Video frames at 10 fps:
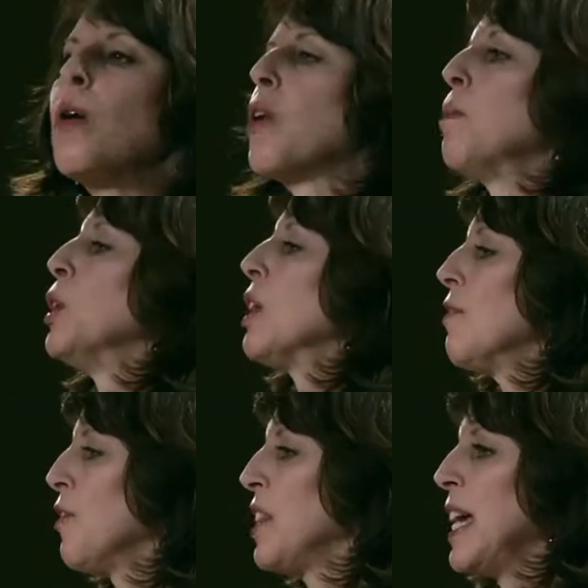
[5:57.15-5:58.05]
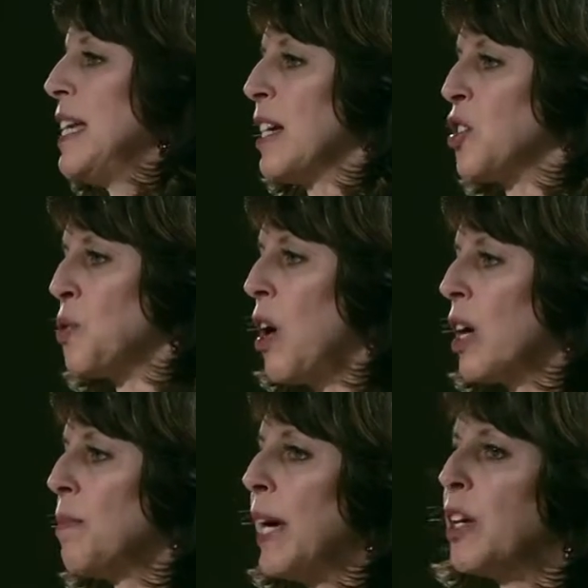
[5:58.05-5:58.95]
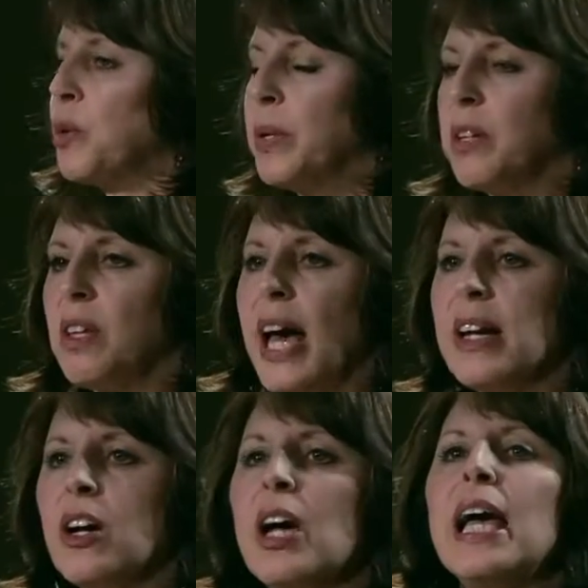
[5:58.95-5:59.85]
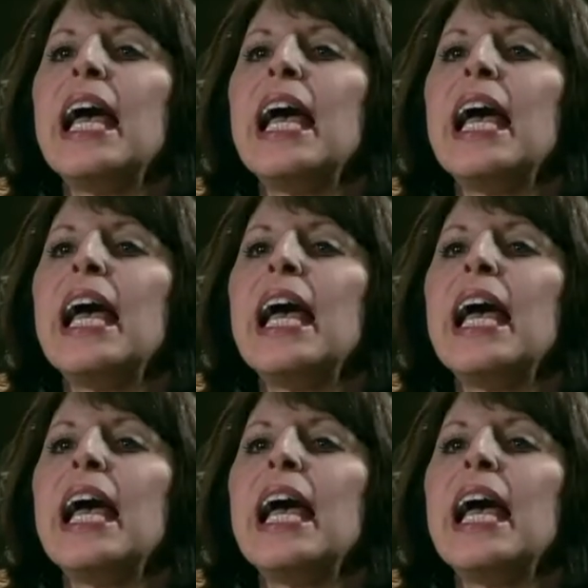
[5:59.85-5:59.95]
or I'm looking for that next rung in my career ladder,